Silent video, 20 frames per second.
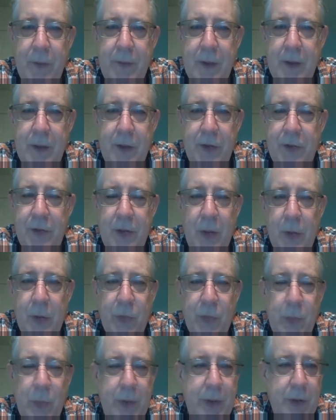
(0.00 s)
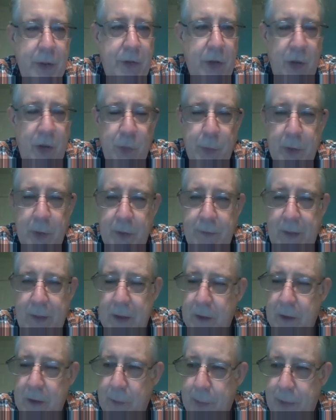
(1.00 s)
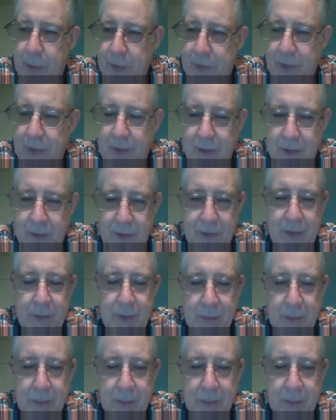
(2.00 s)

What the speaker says: and then just notice what your judgment of that other person is.